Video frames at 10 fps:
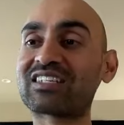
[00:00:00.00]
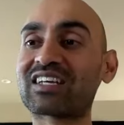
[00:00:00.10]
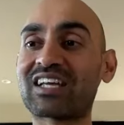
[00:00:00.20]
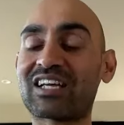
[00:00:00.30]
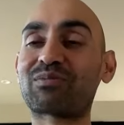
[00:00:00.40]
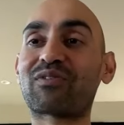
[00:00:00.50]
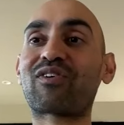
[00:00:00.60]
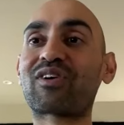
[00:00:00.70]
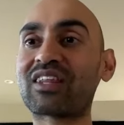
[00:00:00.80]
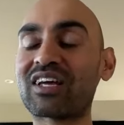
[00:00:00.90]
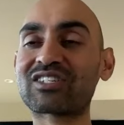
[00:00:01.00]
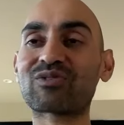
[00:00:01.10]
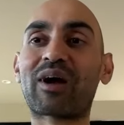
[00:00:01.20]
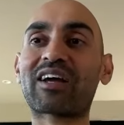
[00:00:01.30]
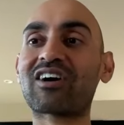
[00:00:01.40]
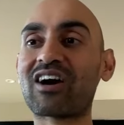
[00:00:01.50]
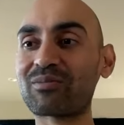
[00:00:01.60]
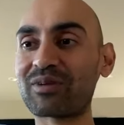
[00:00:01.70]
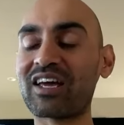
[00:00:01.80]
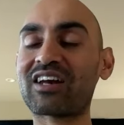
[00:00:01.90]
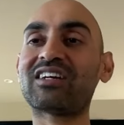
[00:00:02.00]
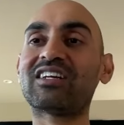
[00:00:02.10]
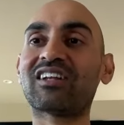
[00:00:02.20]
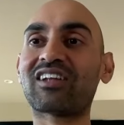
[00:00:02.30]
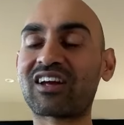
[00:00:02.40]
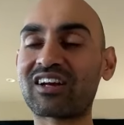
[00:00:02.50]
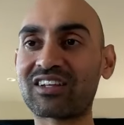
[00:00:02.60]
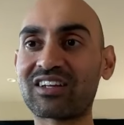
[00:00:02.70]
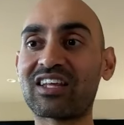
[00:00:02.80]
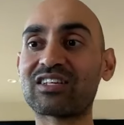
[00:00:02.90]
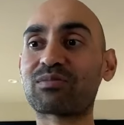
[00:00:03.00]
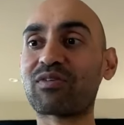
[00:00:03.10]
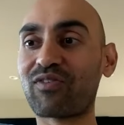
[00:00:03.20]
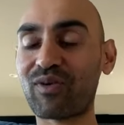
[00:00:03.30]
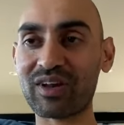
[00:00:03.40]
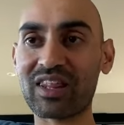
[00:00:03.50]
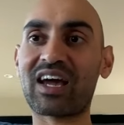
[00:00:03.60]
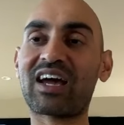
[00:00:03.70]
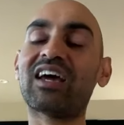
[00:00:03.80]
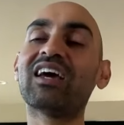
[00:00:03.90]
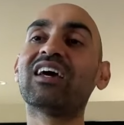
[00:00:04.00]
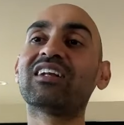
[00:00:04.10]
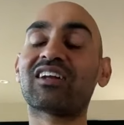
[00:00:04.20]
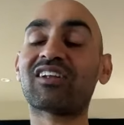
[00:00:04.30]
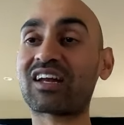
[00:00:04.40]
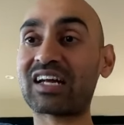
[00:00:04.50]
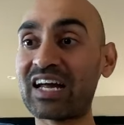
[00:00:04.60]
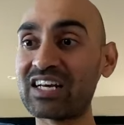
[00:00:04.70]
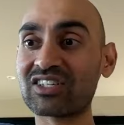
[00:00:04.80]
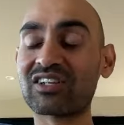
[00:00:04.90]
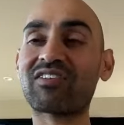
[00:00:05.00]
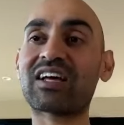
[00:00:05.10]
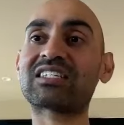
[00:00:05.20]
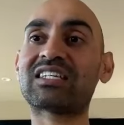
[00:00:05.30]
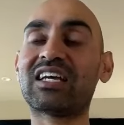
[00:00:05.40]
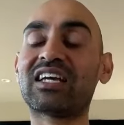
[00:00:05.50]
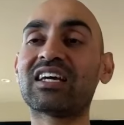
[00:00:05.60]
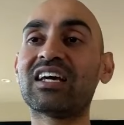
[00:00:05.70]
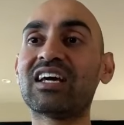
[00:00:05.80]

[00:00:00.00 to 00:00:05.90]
success. Before this, Y Combinator, he did a lot of other things before that, did a lot of angel investing.